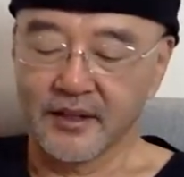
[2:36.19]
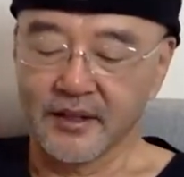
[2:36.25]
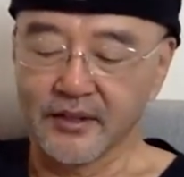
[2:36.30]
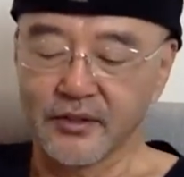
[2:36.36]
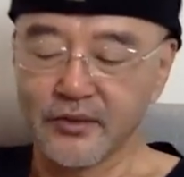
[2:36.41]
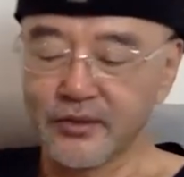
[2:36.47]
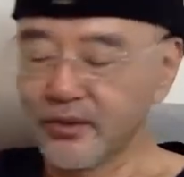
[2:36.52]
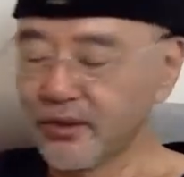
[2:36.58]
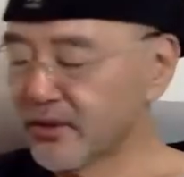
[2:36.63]

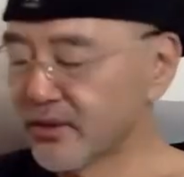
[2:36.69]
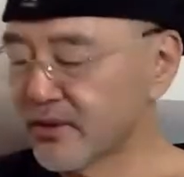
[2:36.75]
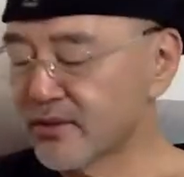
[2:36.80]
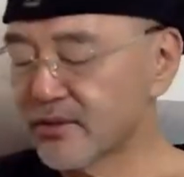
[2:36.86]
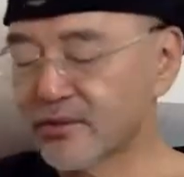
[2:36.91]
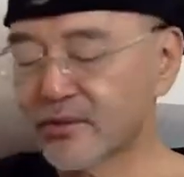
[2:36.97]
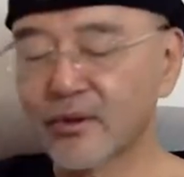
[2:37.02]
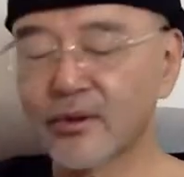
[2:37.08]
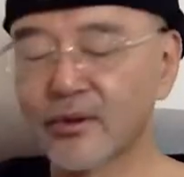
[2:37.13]
You know the
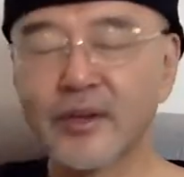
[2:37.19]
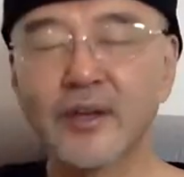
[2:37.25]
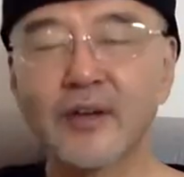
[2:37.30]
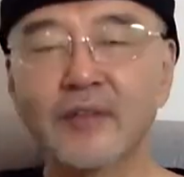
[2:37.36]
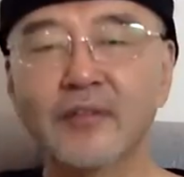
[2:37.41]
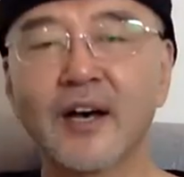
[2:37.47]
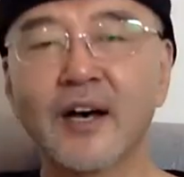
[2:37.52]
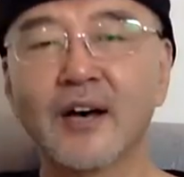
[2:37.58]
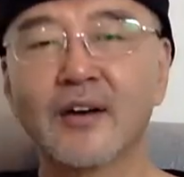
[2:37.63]
story
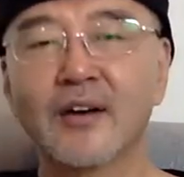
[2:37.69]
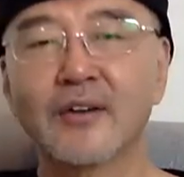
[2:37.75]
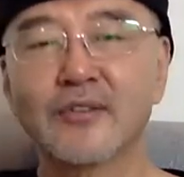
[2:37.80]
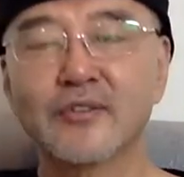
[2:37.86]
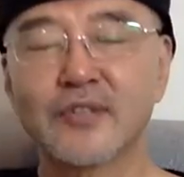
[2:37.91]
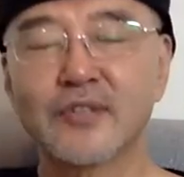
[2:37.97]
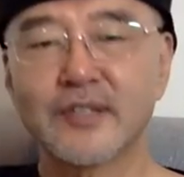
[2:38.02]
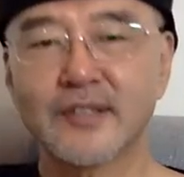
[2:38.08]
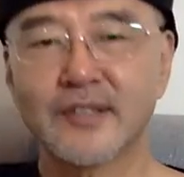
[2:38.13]
of how
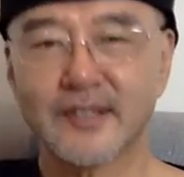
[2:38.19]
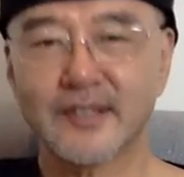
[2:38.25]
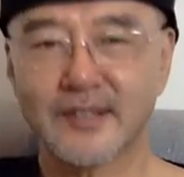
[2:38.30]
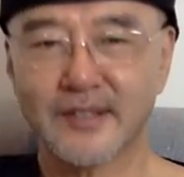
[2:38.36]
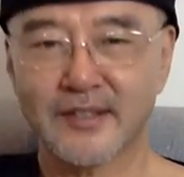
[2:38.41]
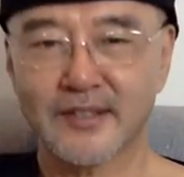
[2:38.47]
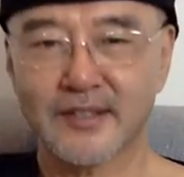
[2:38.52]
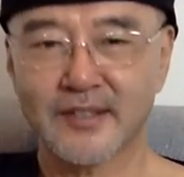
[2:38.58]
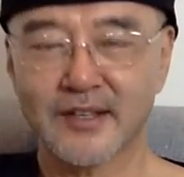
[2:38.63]
Jesus,
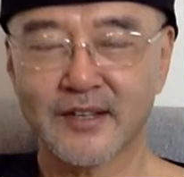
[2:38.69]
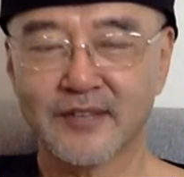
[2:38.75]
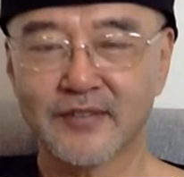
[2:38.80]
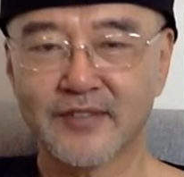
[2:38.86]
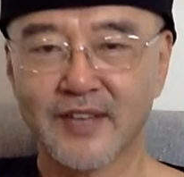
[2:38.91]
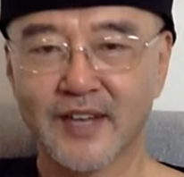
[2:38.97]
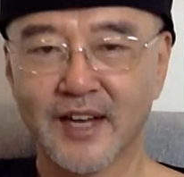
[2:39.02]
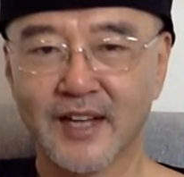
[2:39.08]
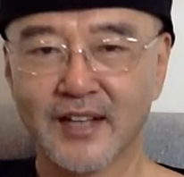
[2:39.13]
the Son of
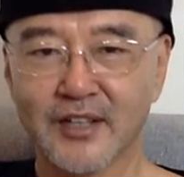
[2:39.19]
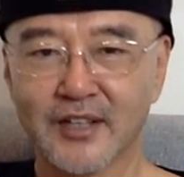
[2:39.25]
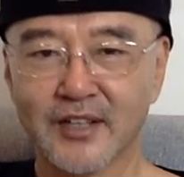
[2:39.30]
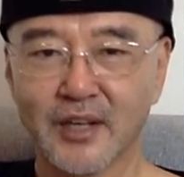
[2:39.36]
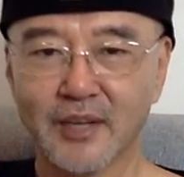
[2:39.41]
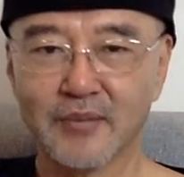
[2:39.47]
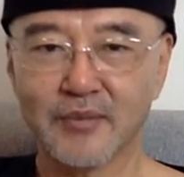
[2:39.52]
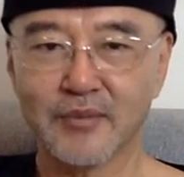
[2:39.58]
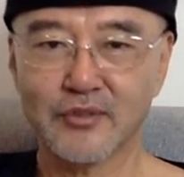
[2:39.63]
God,
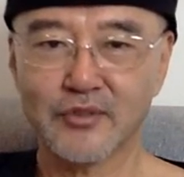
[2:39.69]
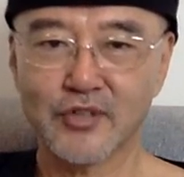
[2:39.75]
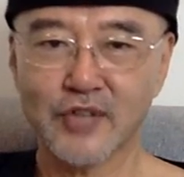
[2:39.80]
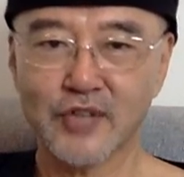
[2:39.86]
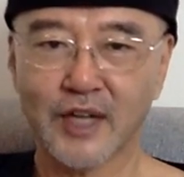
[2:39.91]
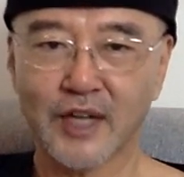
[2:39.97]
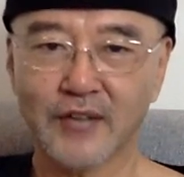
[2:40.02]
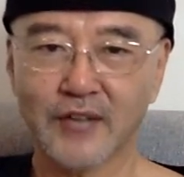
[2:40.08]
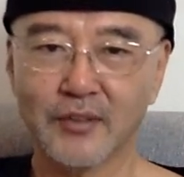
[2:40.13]
comes to
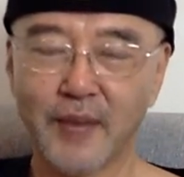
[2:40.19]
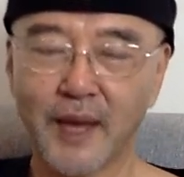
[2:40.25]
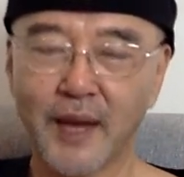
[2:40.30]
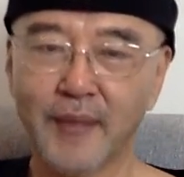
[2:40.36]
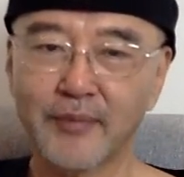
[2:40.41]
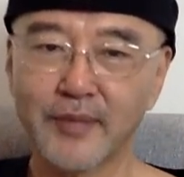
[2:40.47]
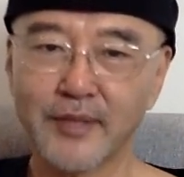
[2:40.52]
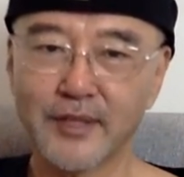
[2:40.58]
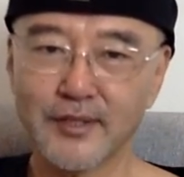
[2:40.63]
John the
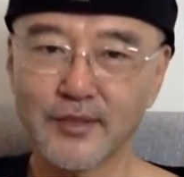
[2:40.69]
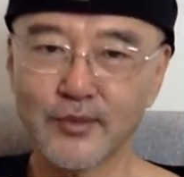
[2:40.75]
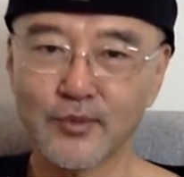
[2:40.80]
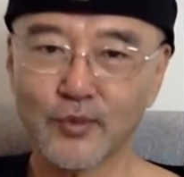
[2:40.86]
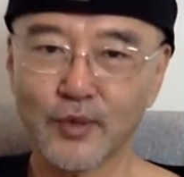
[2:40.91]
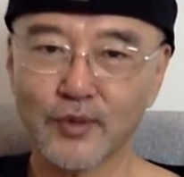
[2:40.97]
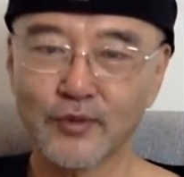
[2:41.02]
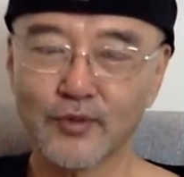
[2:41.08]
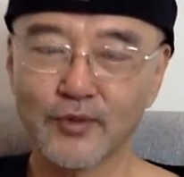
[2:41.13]
Baptist,
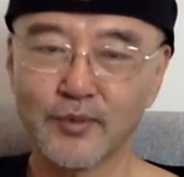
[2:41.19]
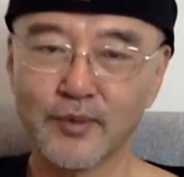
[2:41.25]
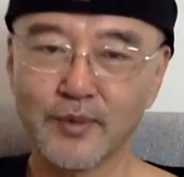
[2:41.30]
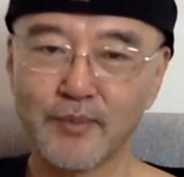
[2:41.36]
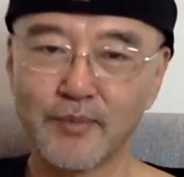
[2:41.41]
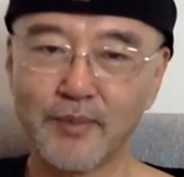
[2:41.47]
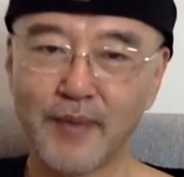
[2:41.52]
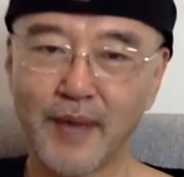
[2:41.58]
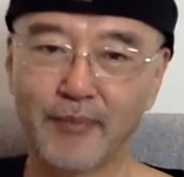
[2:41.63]
one to be
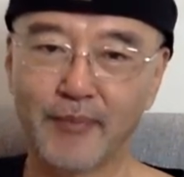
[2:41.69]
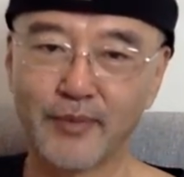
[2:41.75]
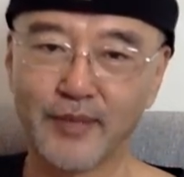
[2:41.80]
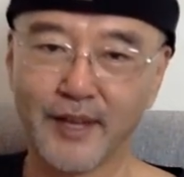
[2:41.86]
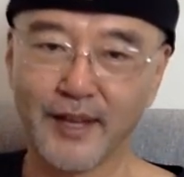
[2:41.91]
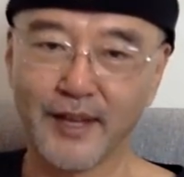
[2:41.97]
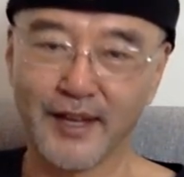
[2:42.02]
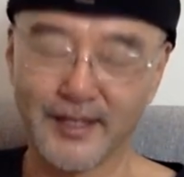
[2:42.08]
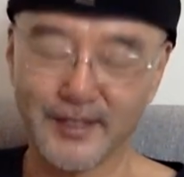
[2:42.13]

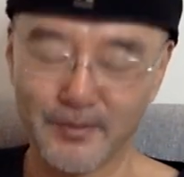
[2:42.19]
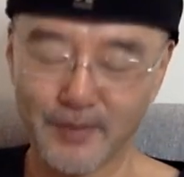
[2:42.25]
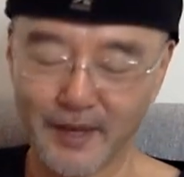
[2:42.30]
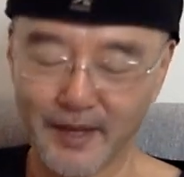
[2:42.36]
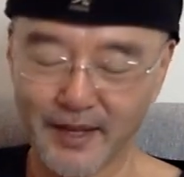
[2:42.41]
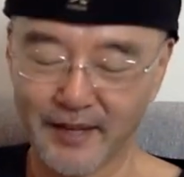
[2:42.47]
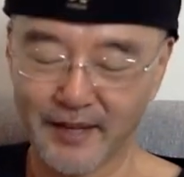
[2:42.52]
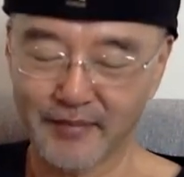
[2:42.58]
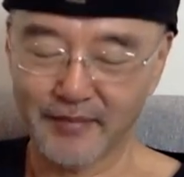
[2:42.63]
baptized
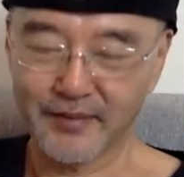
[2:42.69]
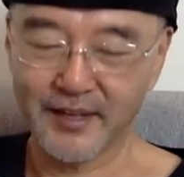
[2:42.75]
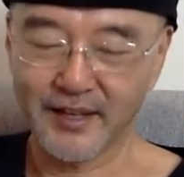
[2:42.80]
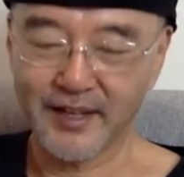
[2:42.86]
by him,